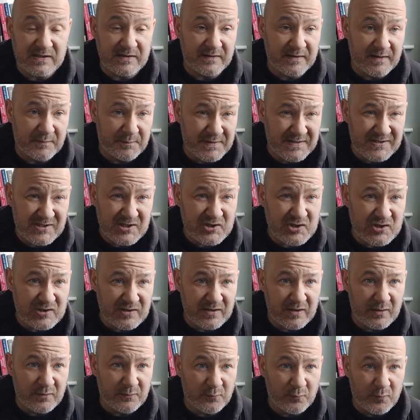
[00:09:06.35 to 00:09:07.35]
And the
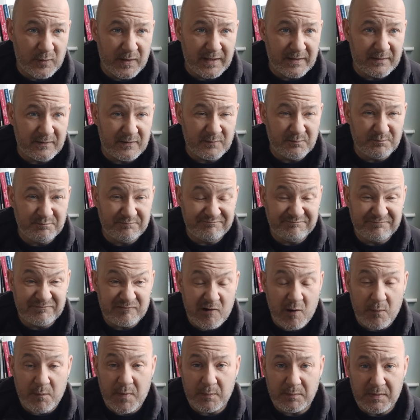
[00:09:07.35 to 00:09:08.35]
position that we're
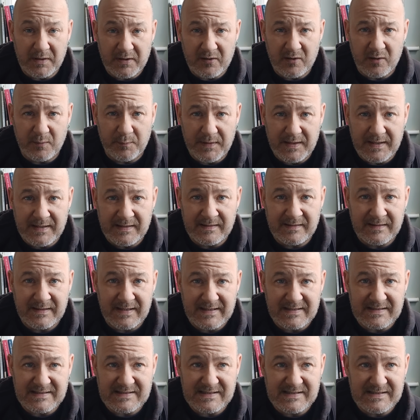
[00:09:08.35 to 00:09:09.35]
probably going to be in
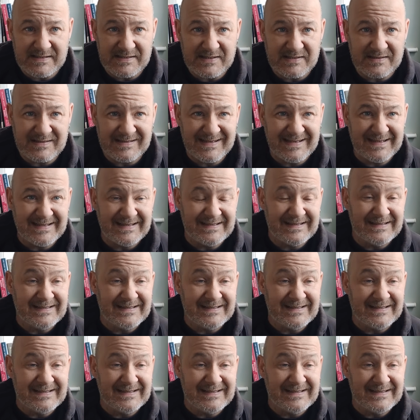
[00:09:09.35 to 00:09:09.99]
next season,